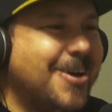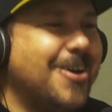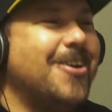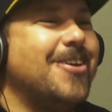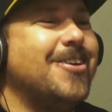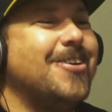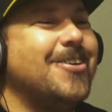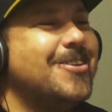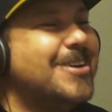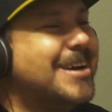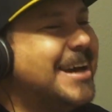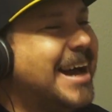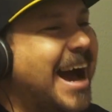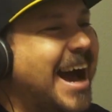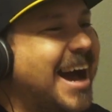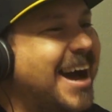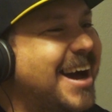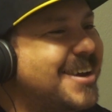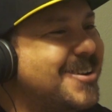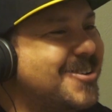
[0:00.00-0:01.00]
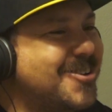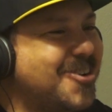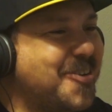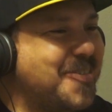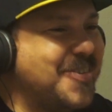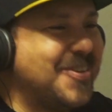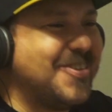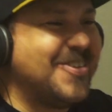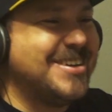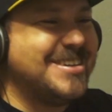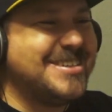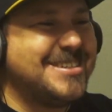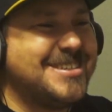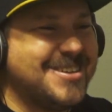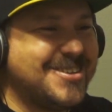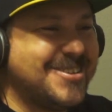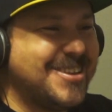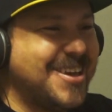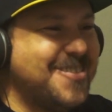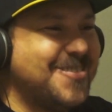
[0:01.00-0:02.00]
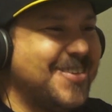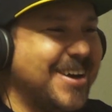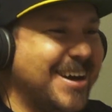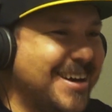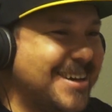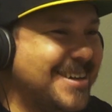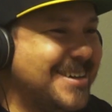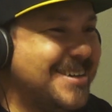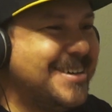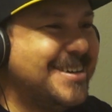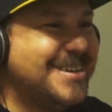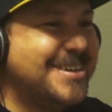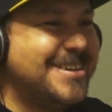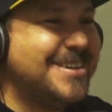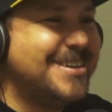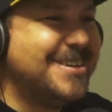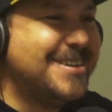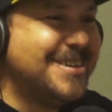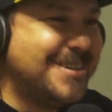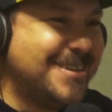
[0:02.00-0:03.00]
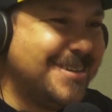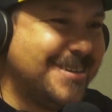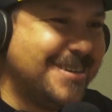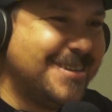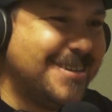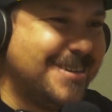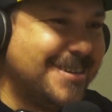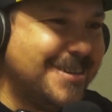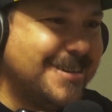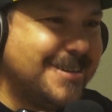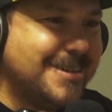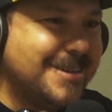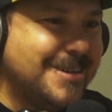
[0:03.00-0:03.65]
oh, I don't know if we want to stir that. pot.